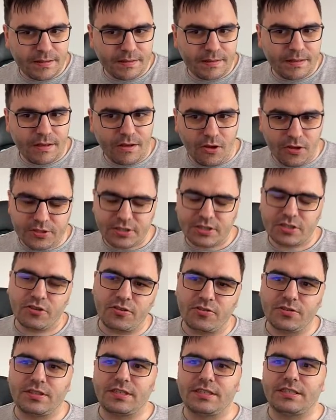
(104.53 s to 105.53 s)
also
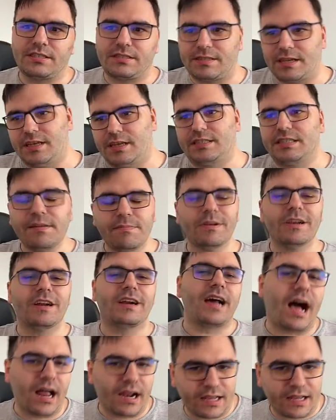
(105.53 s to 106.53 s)
uses a similar
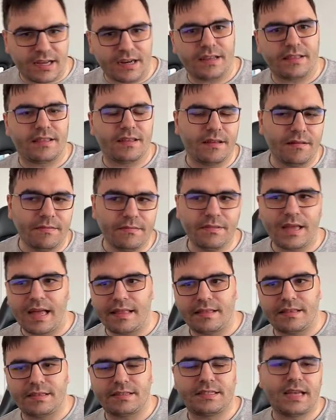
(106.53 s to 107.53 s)
algorithm
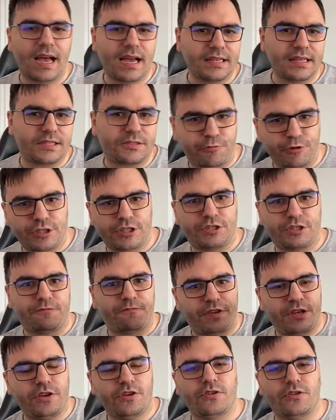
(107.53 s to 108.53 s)
that decides which
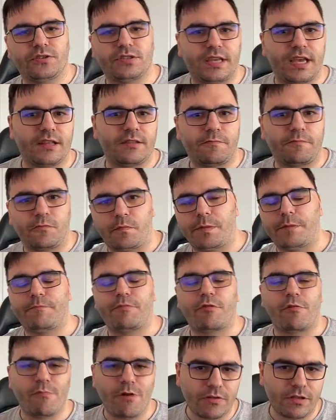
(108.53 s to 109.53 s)
videos get to be
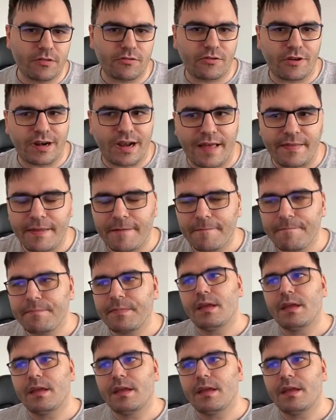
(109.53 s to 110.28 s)
promoted or not.